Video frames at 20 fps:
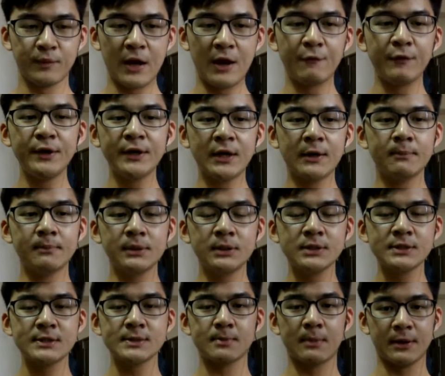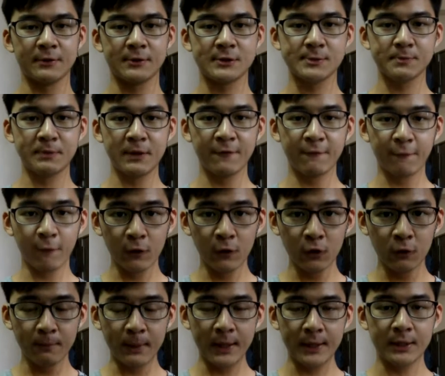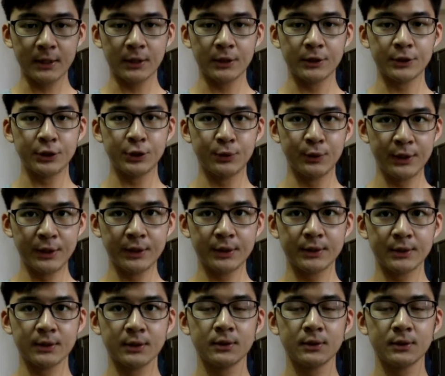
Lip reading: every numbers must be followed by the unit.